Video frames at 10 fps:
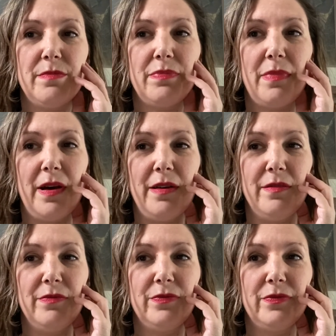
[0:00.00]
I've
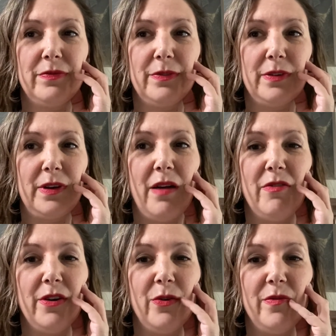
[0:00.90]

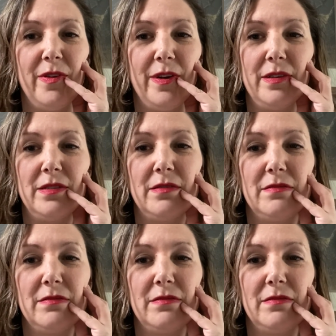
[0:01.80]
covered over it